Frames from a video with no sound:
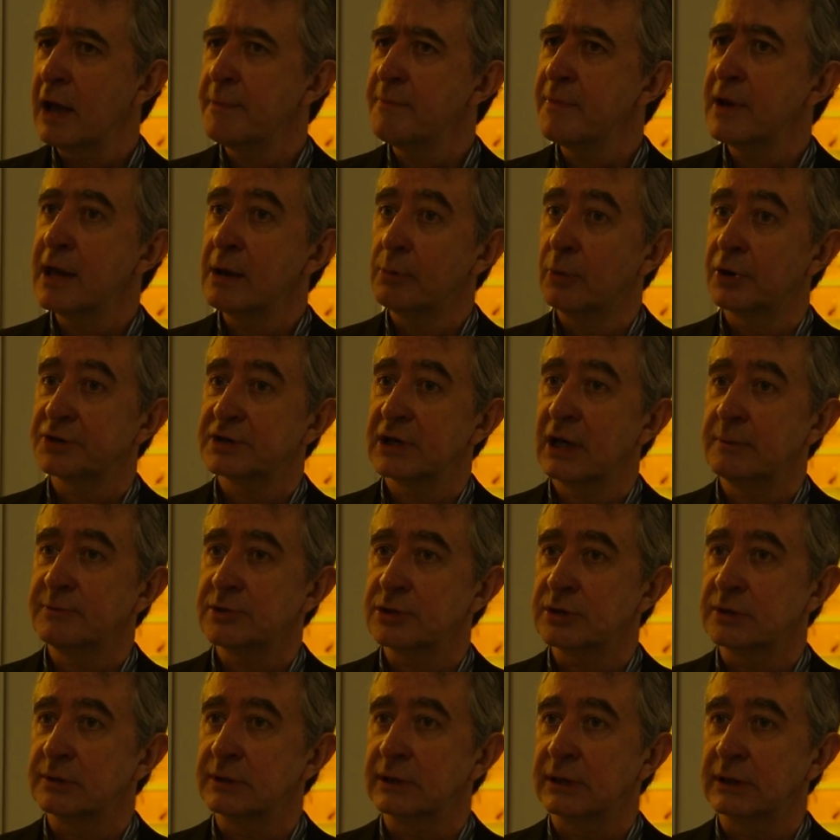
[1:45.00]
me and what
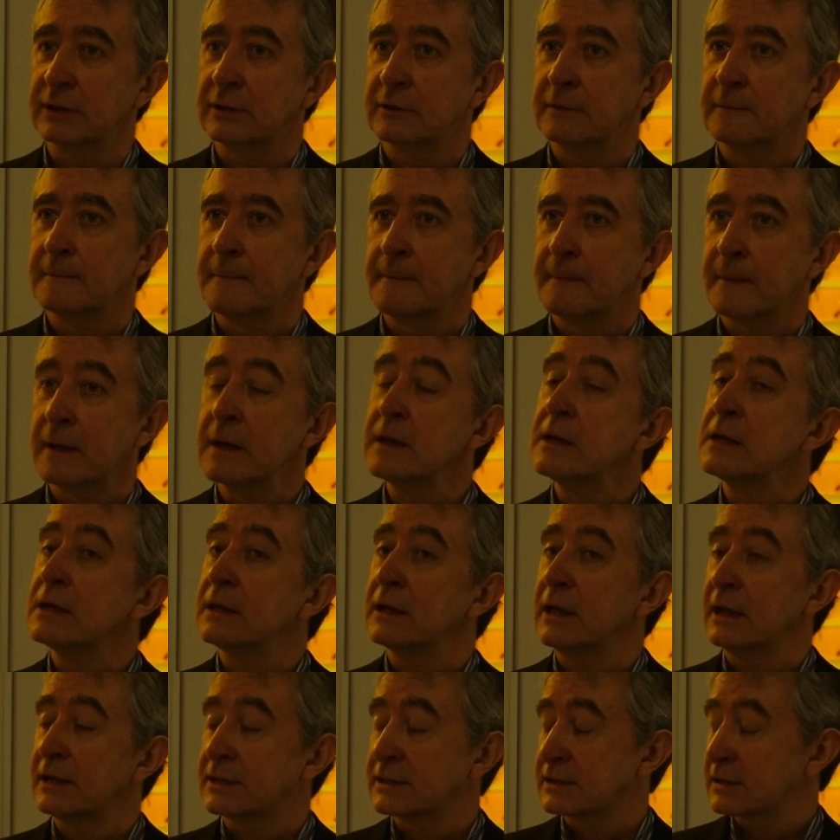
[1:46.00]
I'm doing?
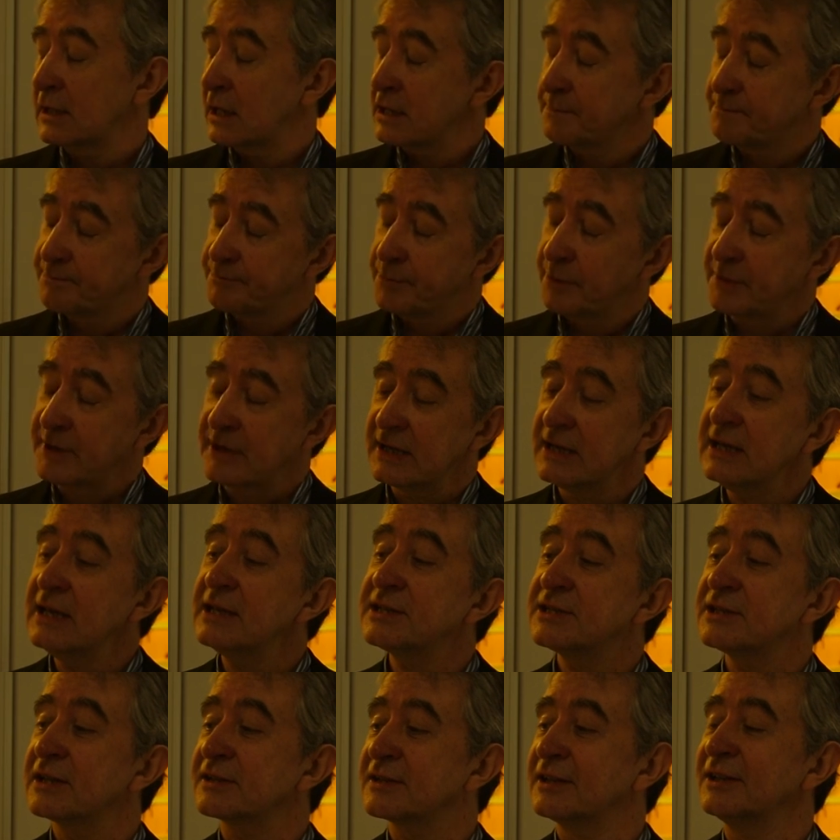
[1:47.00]
It's probably
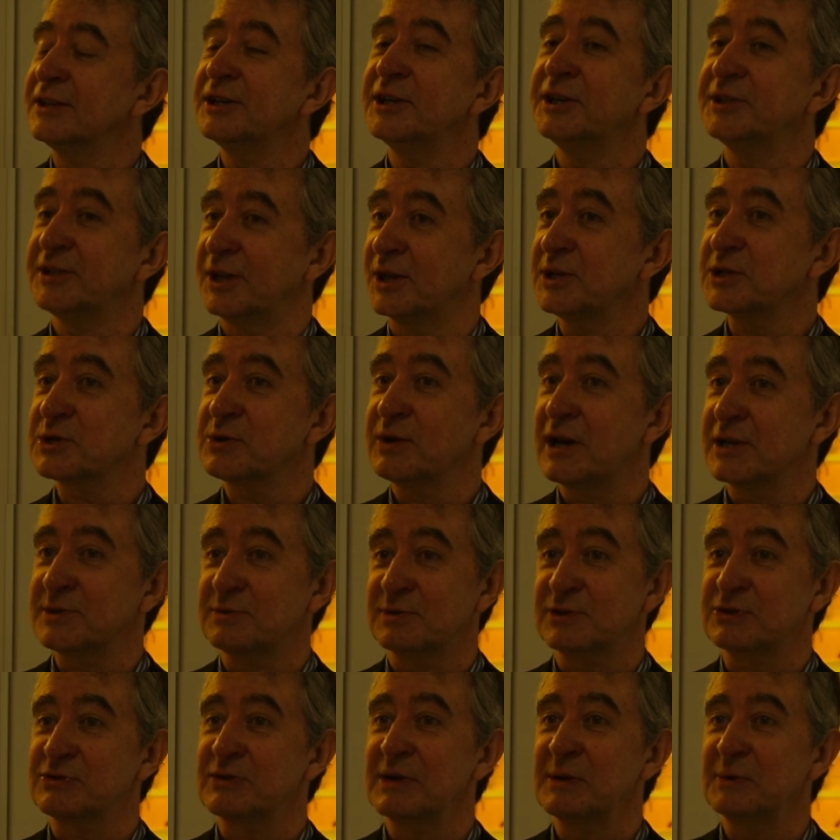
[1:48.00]
easier to learn
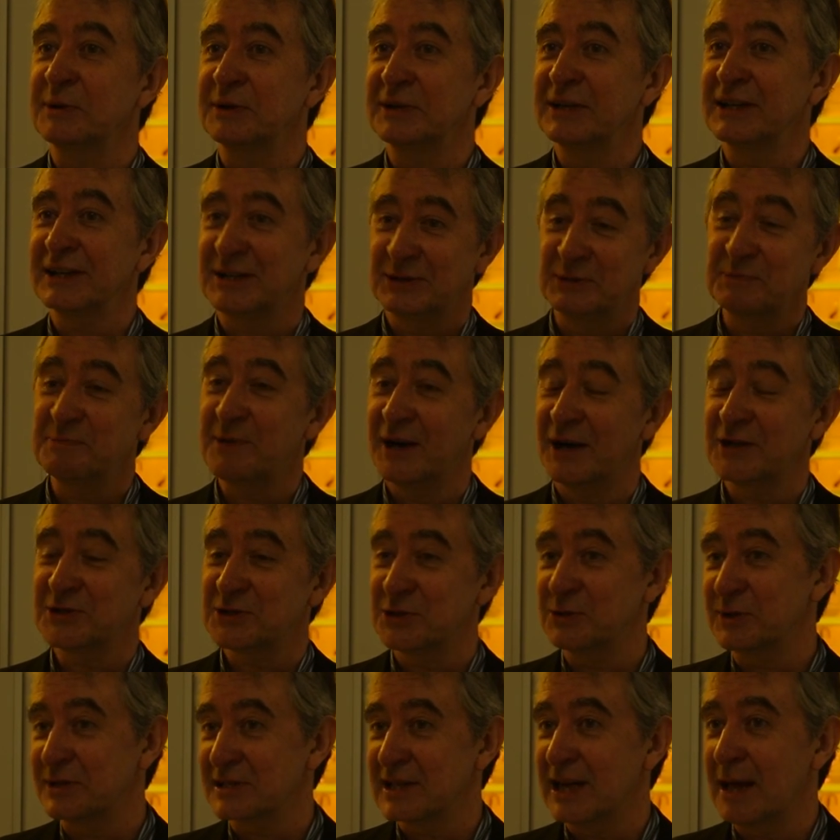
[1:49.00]
undergraduate degree work, you
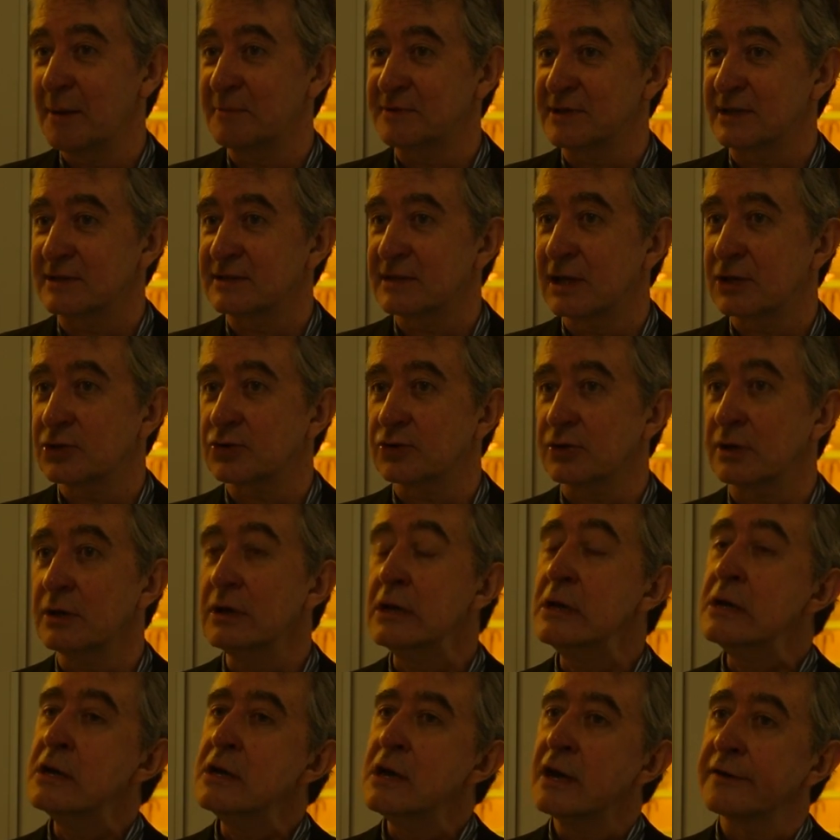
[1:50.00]
pass your exams, etc.
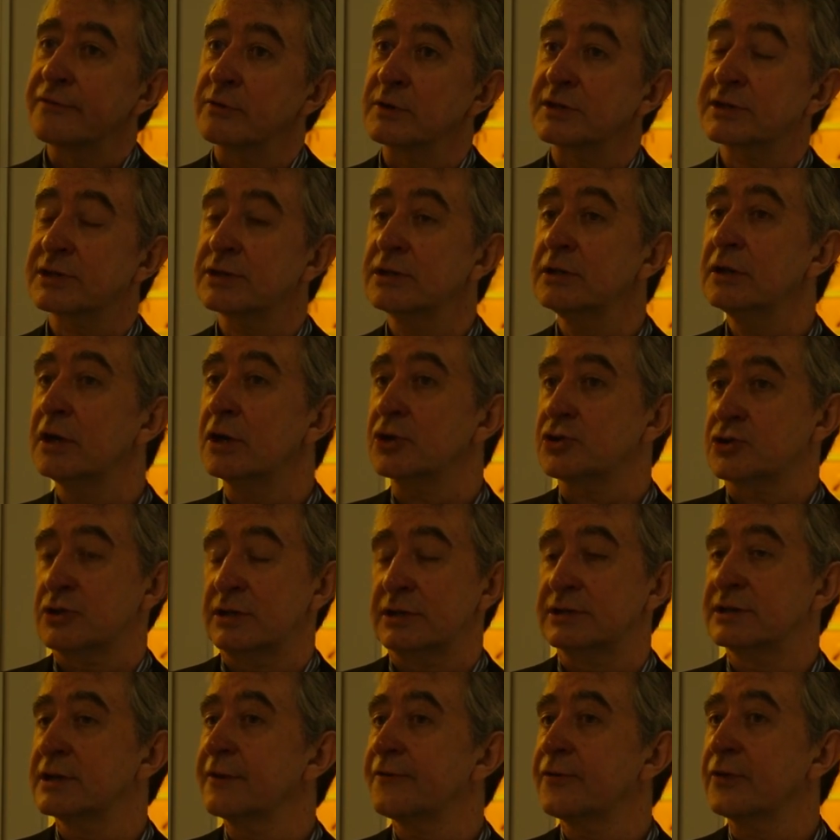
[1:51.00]
For research,
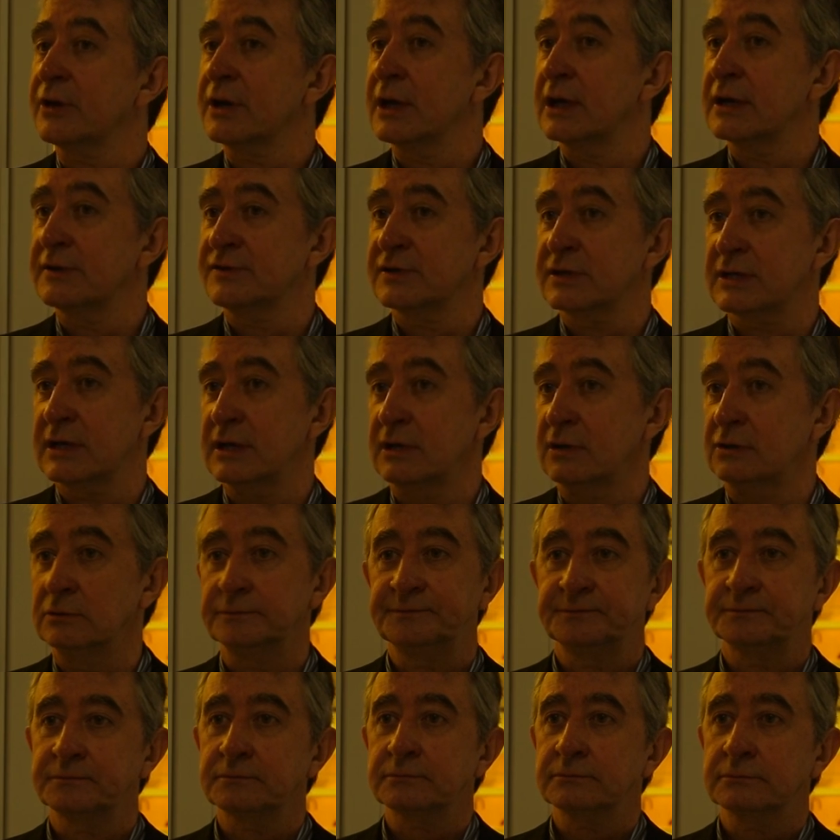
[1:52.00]
it's a different kind of
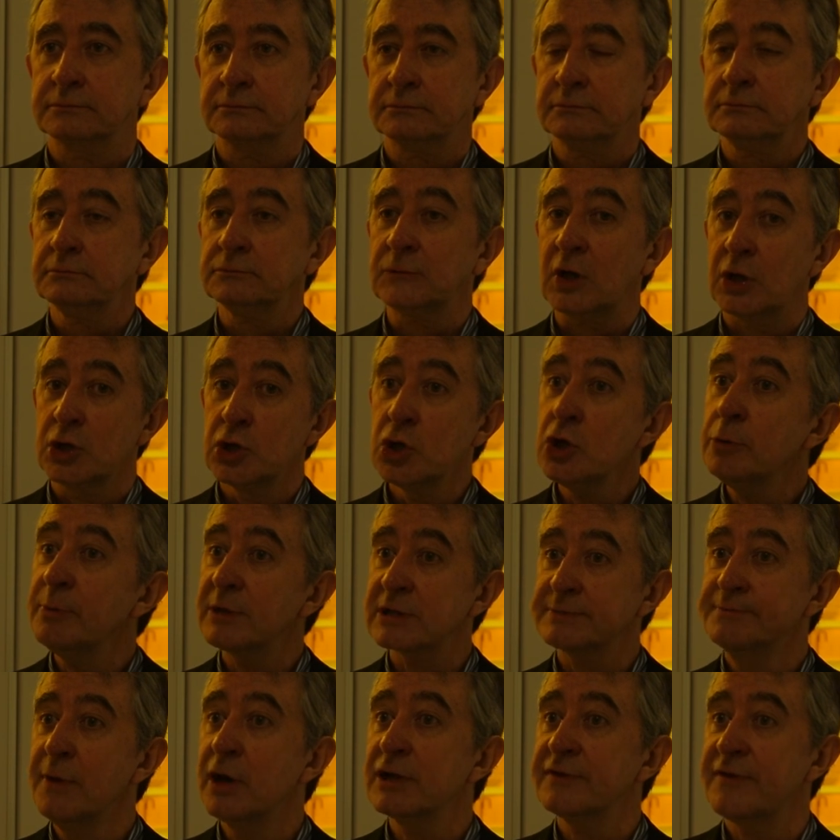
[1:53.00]
skill. You
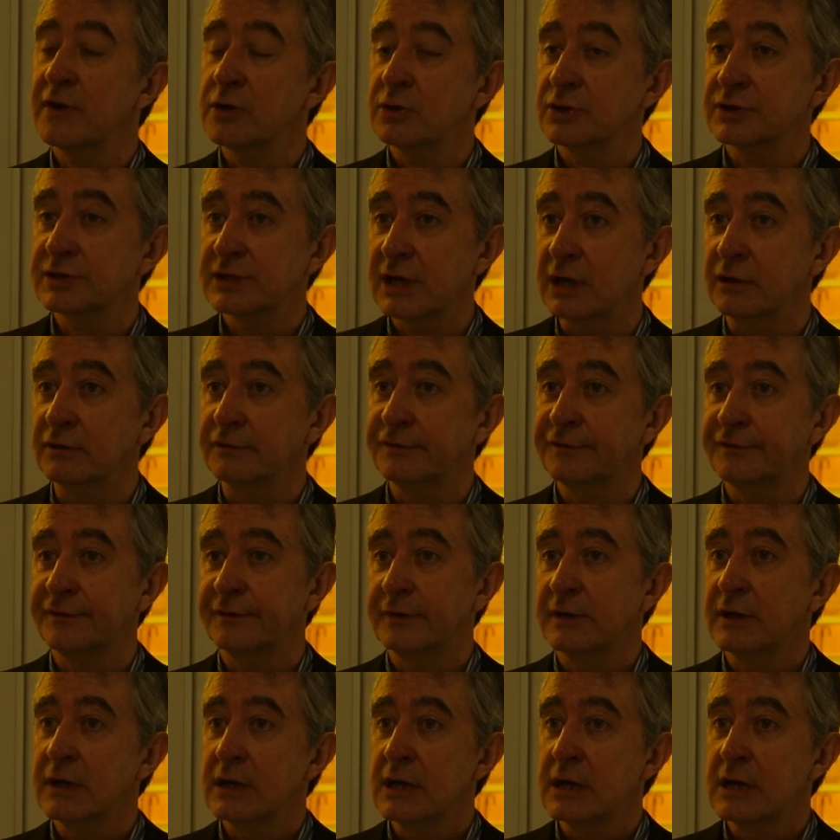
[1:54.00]
must motivate yourself